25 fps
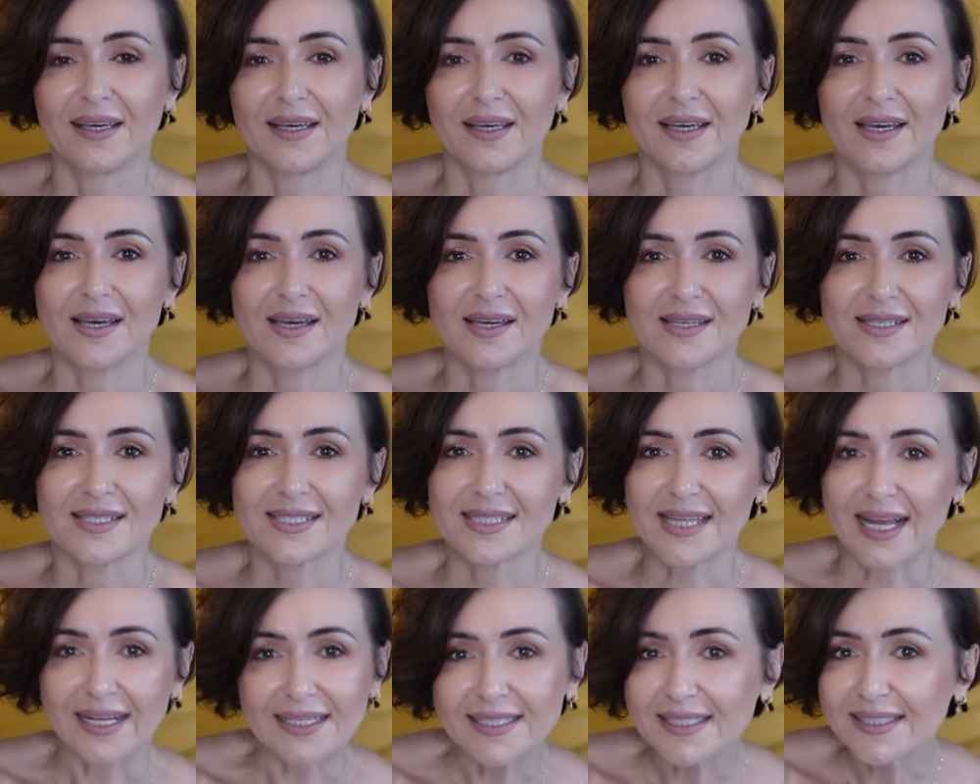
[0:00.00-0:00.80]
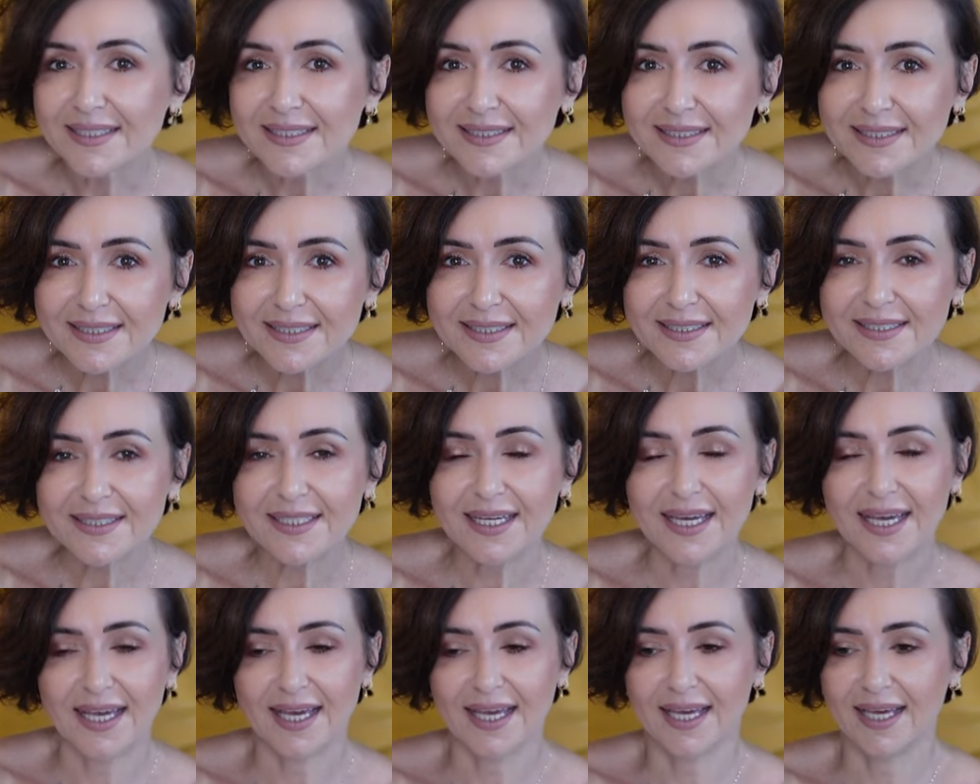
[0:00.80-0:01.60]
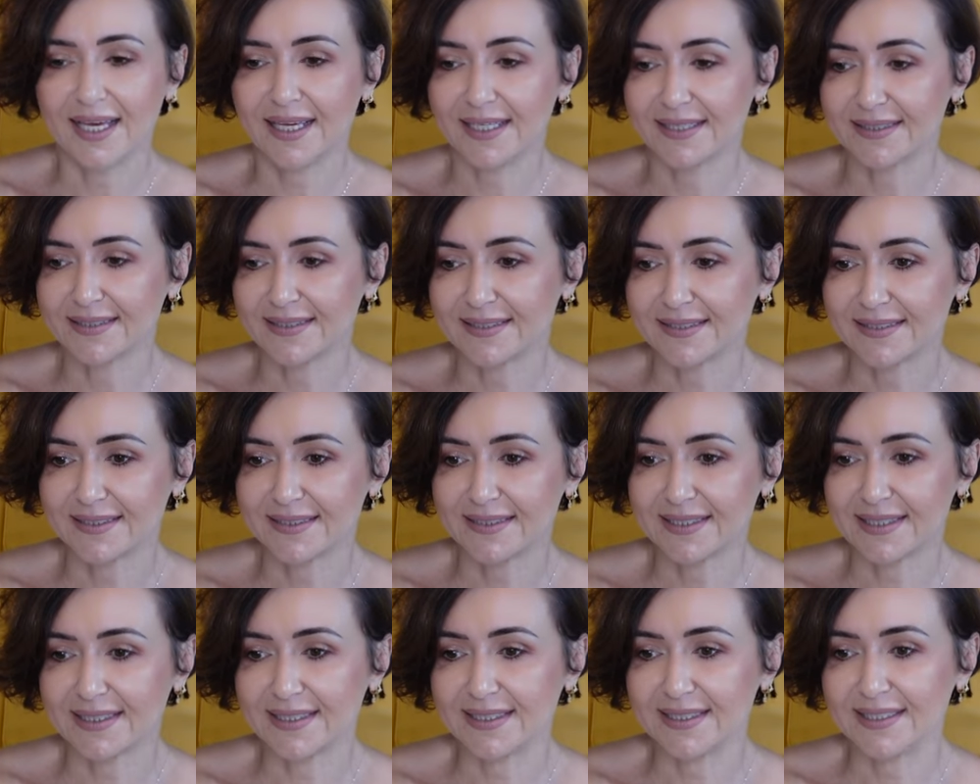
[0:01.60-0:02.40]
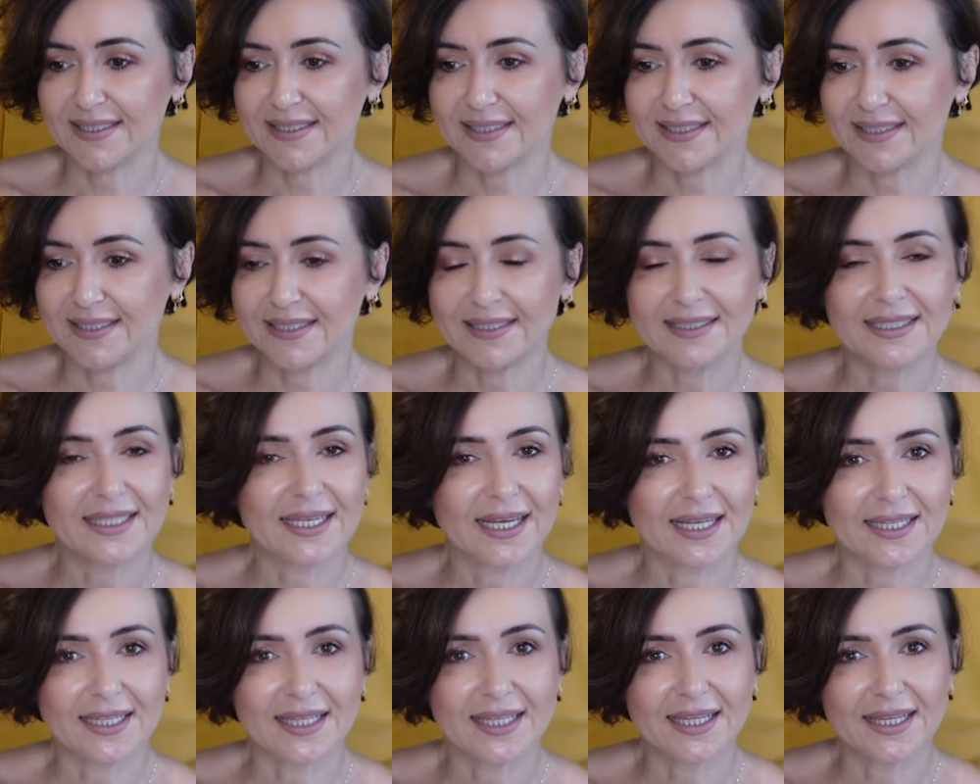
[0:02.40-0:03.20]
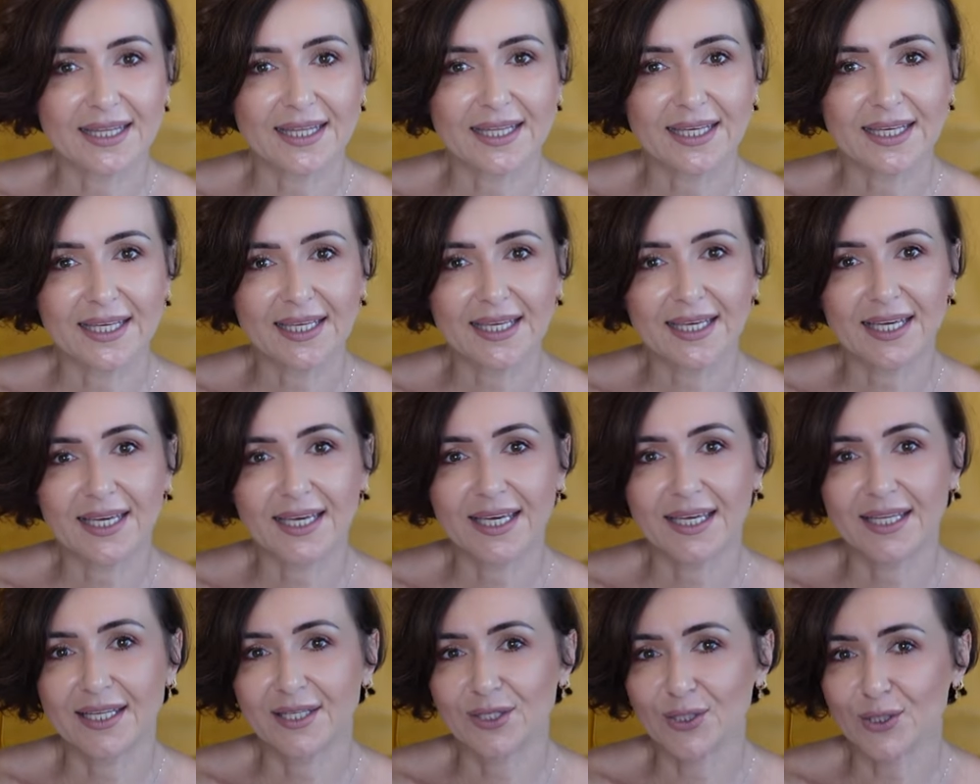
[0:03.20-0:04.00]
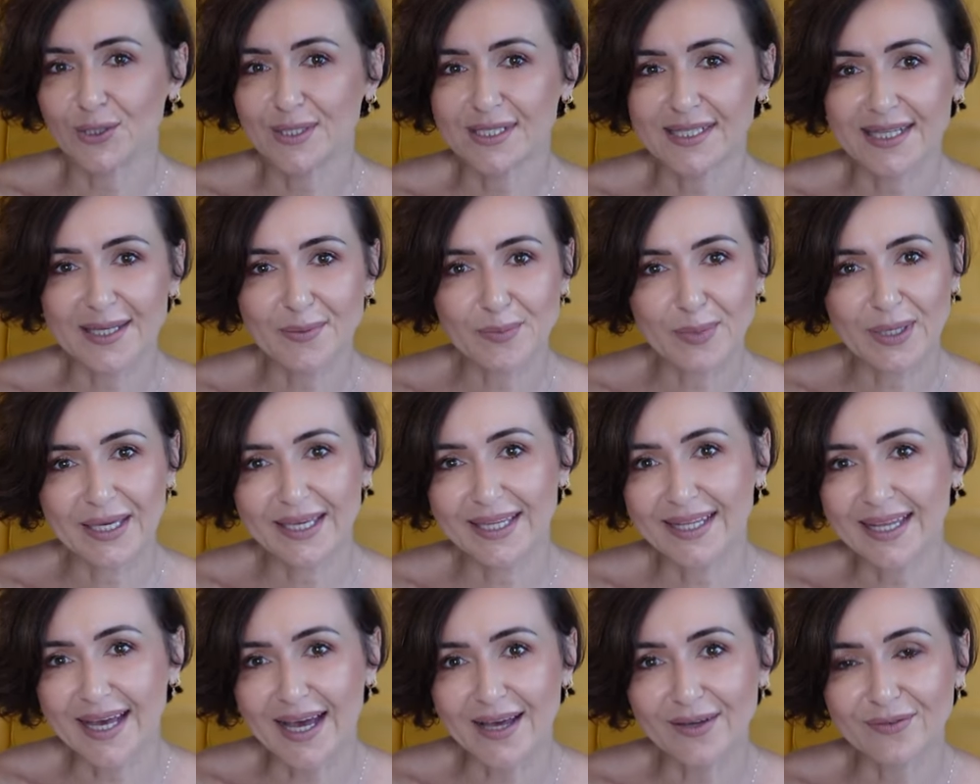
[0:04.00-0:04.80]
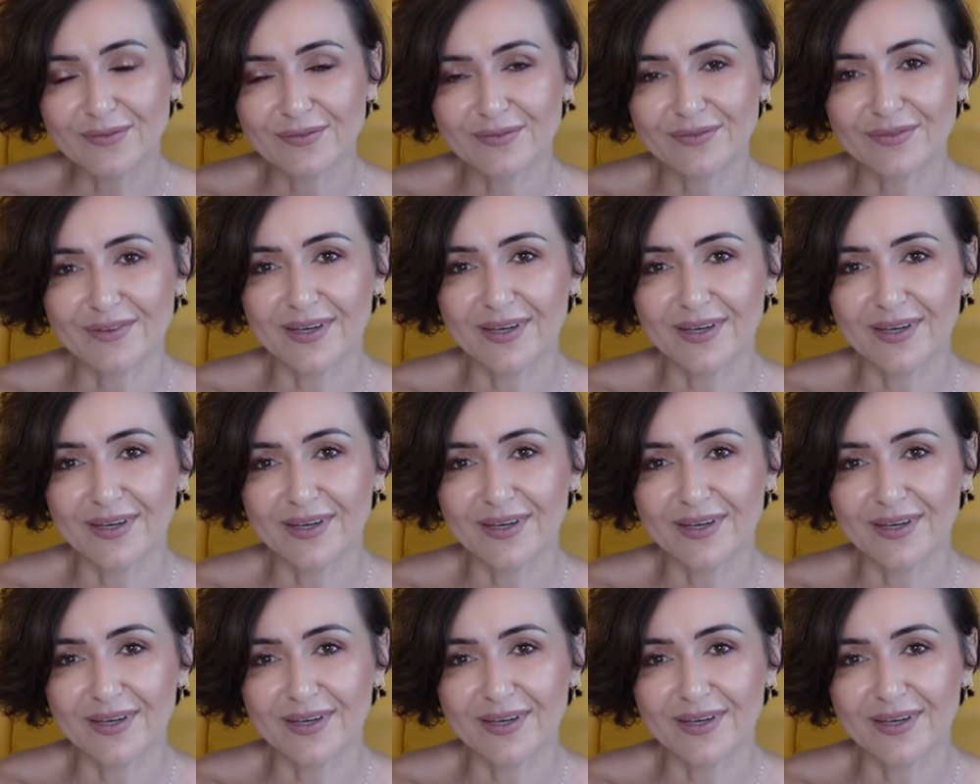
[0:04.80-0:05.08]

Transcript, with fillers: uh, studying and eating unhealthy, not sleeping enough.